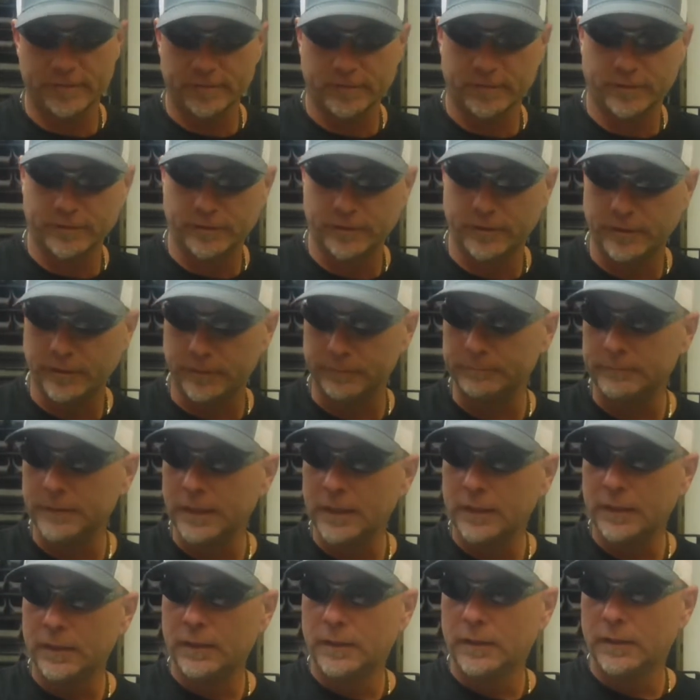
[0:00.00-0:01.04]
on the hub,
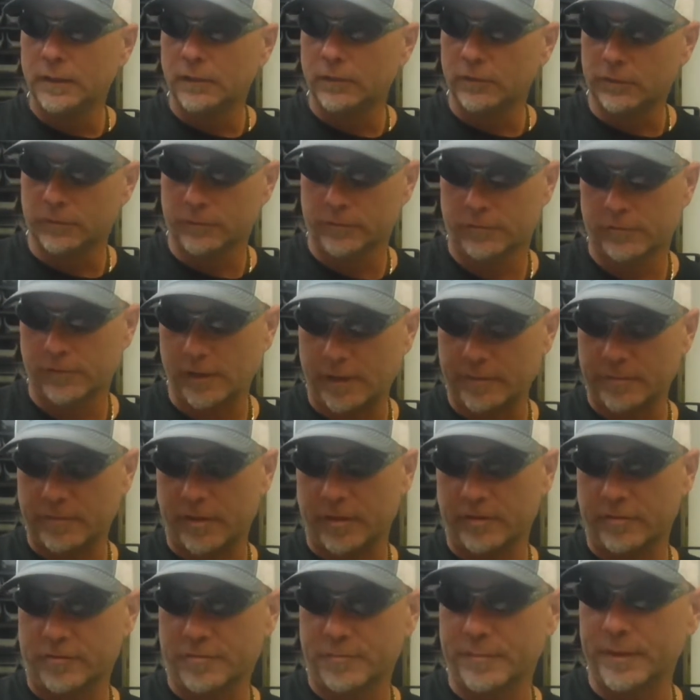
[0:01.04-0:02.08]
or slides
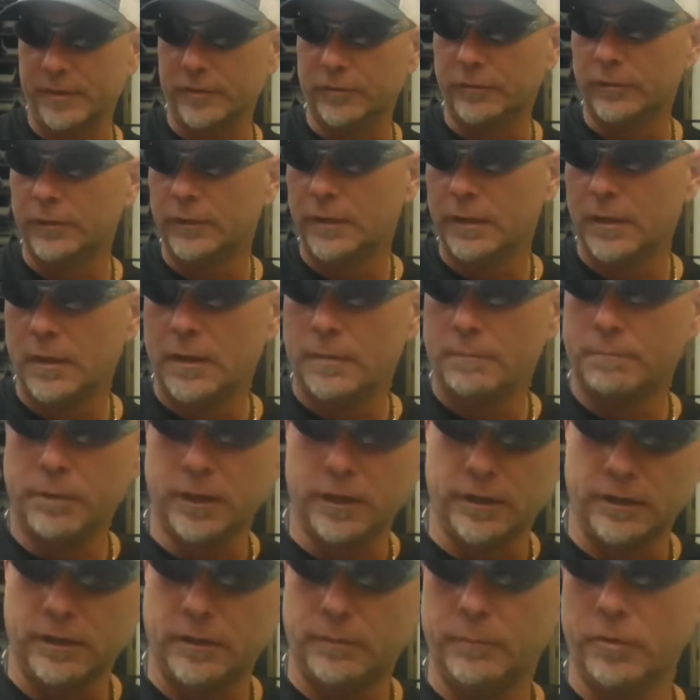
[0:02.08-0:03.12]
on the spindle.
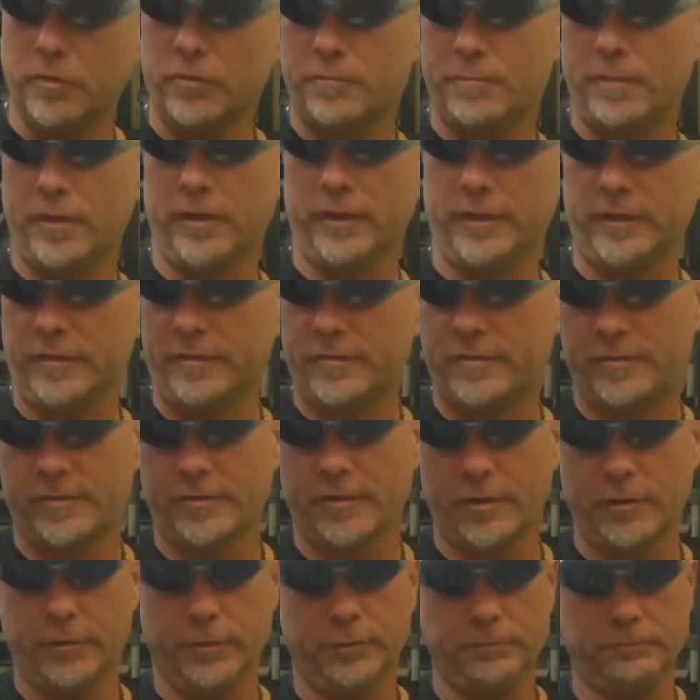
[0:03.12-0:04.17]
But on most buggies,
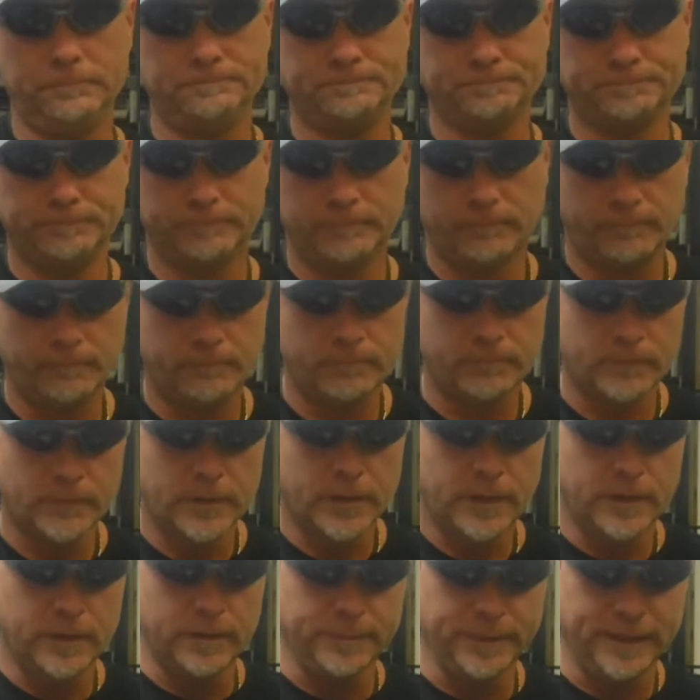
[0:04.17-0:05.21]
so
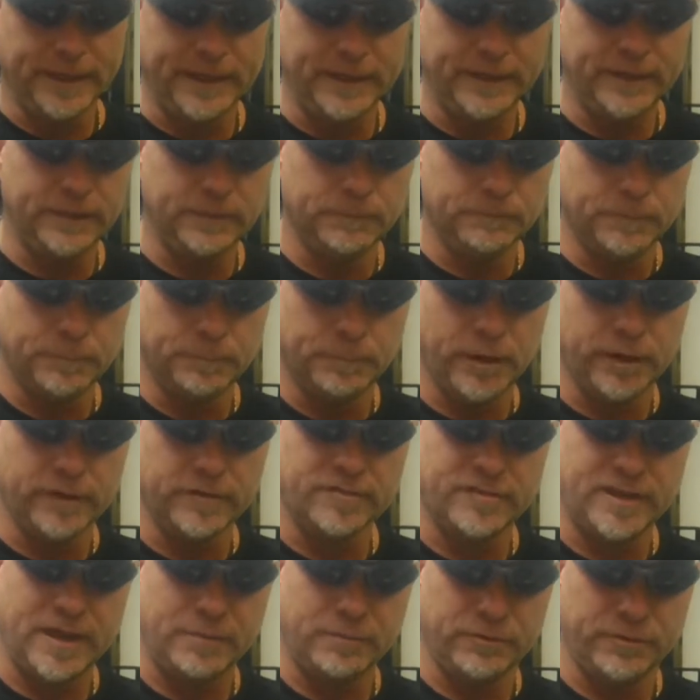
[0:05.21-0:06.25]
in the beginning, when buggies
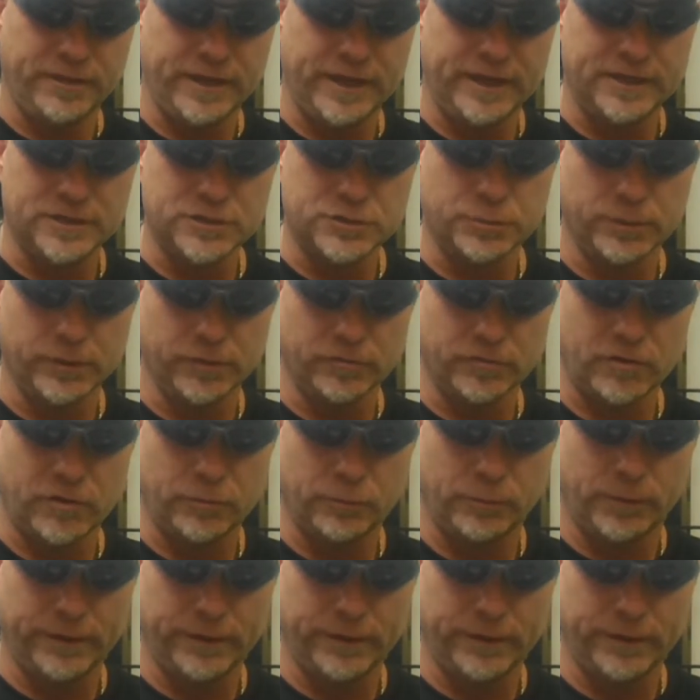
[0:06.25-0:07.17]
came with 8-inch wheels all the way